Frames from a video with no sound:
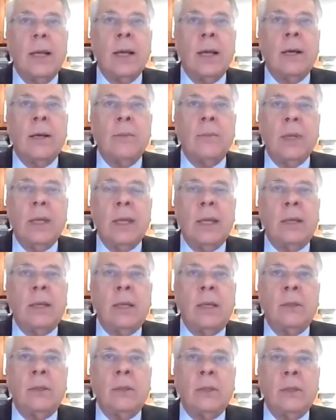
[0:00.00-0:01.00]

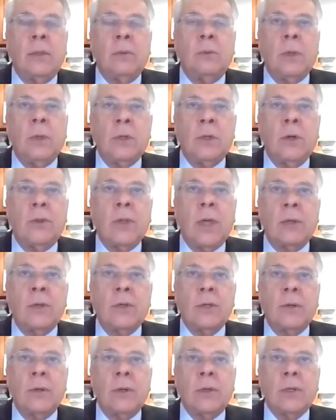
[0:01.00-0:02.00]
And we took that
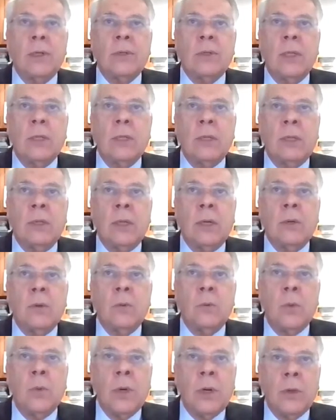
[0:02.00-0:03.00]
seriously, said that
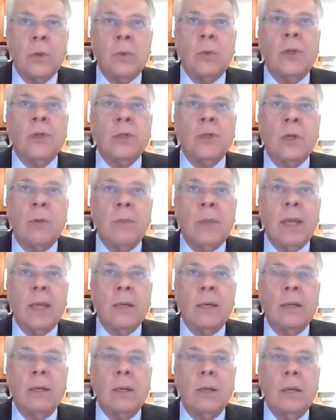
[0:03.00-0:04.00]
we're the ones
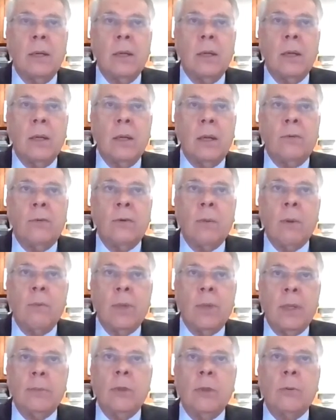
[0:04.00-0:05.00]
commanded from a
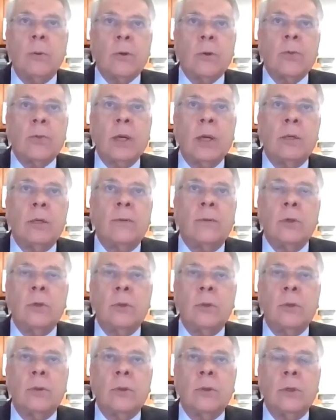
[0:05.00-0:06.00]
biblical perspective
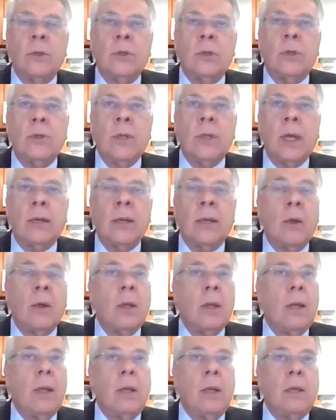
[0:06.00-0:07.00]
to do that.
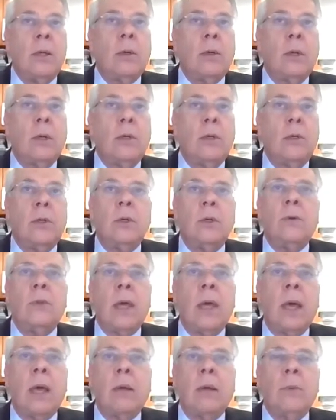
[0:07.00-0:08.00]
Now, you can do
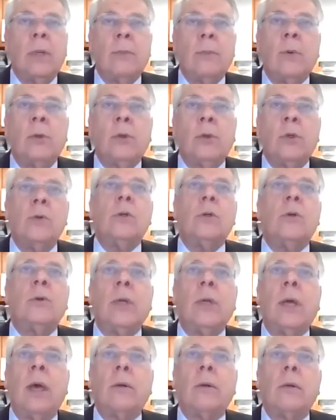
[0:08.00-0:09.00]
that, people do
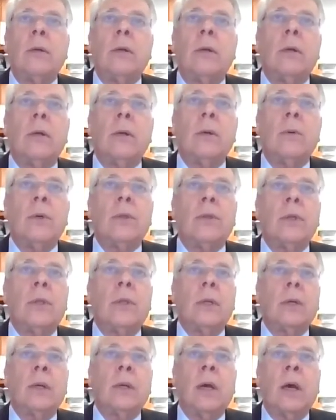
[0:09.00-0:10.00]
that within
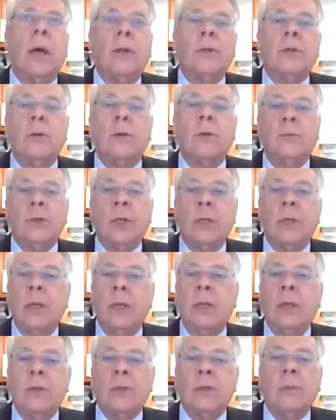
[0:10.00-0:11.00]
the guides of sending
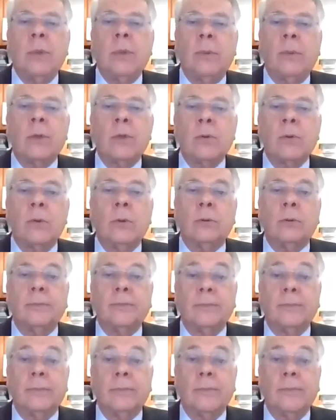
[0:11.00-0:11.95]
their kids to public school.